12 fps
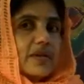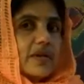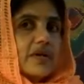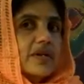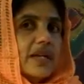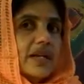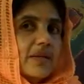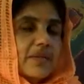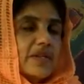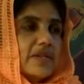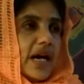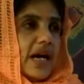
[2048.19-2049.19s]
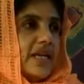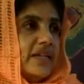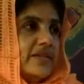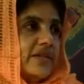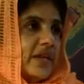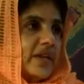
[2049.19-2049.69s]
We are not dealing. I mean,
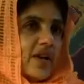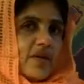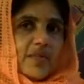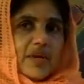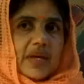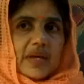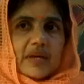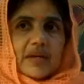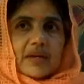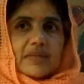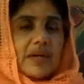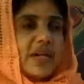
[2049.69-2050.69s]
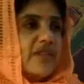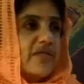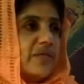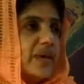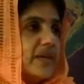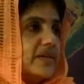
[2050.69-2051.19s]
science cannot be belief
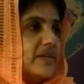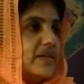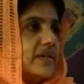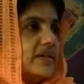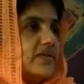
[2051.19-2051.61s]
based.